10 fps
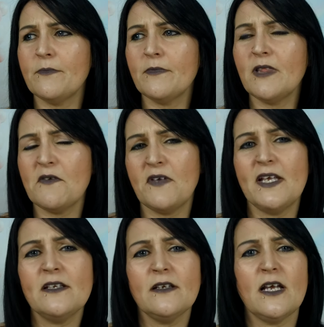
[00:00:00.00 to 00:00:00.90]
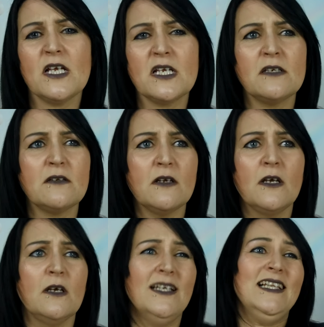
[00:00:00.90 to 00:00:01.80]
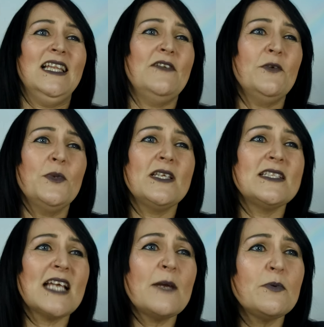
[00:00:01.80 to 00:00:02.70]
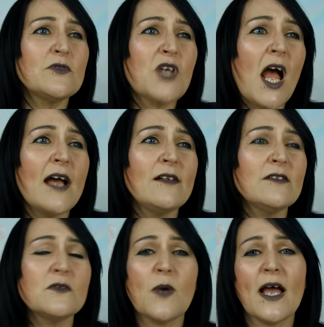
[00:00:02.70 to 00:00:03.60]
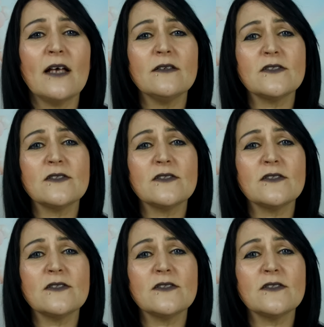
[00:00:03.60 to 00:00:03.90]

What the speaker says: living and living with a disabled child as well.